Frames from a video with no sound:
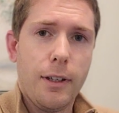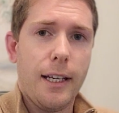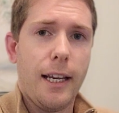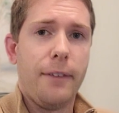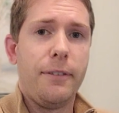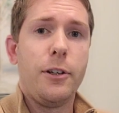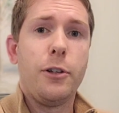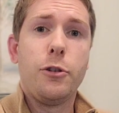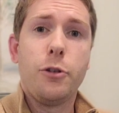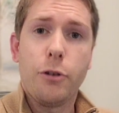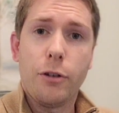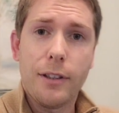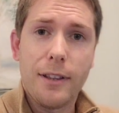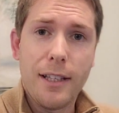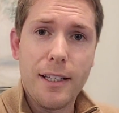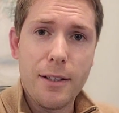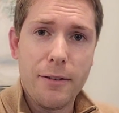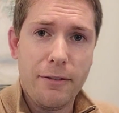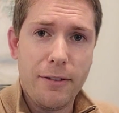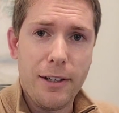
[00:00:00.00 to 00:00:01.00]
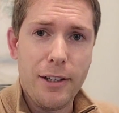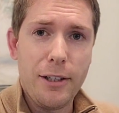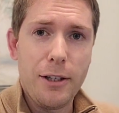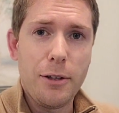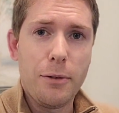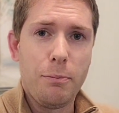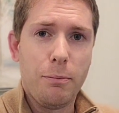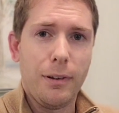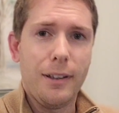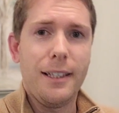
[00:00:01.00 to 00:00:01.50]
If you enjoyed this video,
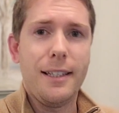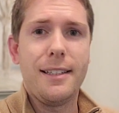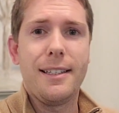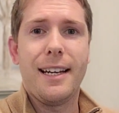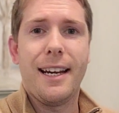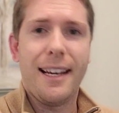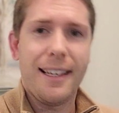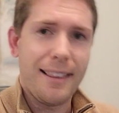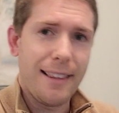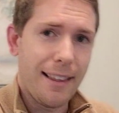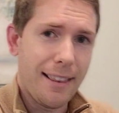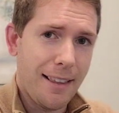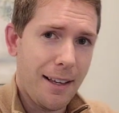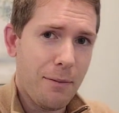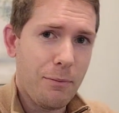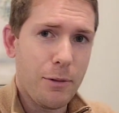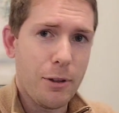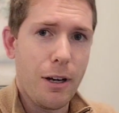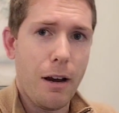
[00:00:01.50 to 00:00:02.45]
please hit the thumbs